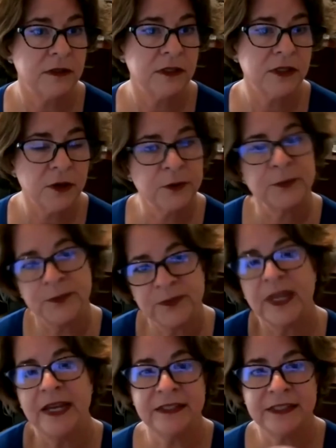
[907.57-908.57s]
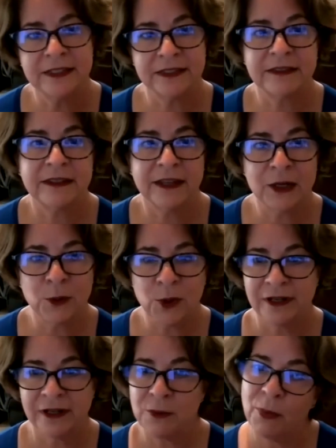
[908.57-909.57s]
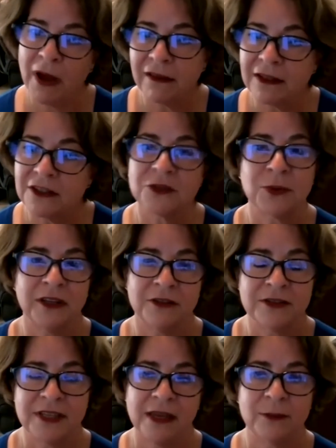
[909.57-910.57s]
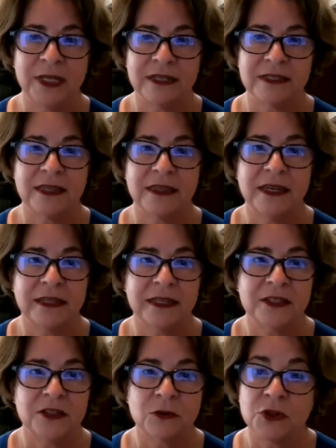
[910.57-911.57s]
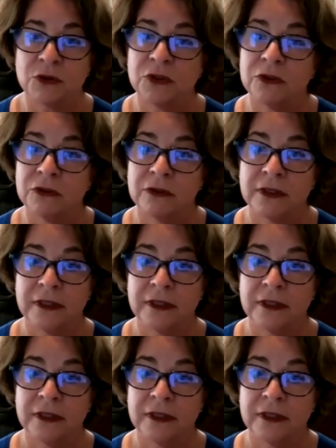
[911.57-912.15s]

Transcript: So I just kind of wanted to embellish what you said because I think it's so true.